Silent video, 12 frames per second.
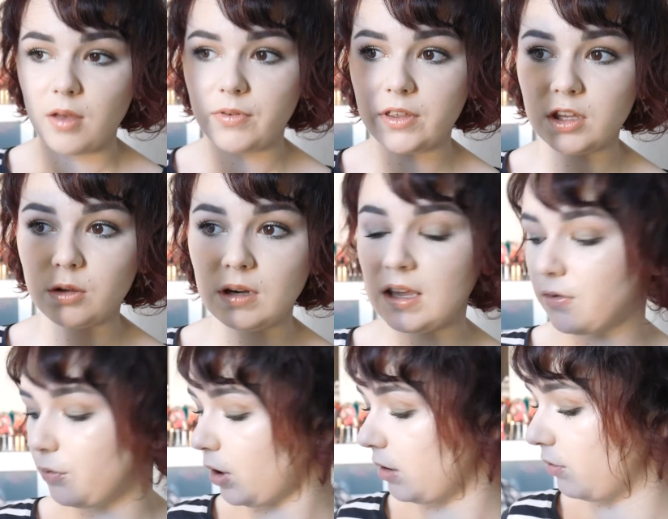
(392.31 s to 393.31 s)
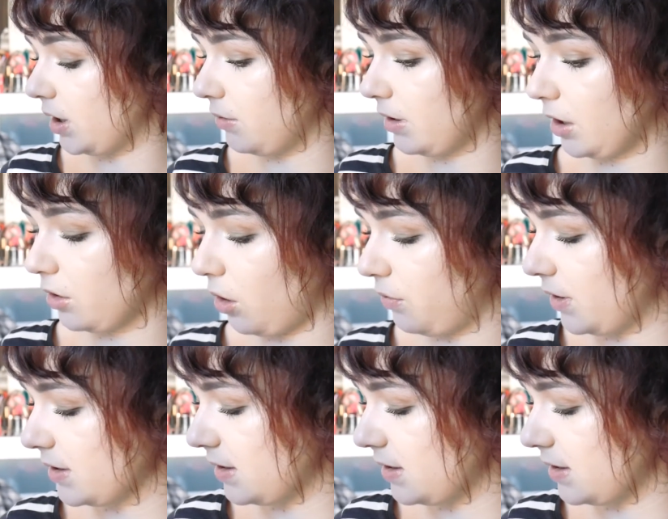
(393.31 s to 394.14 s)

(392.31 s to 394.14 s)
Feel Unique for a really good offer,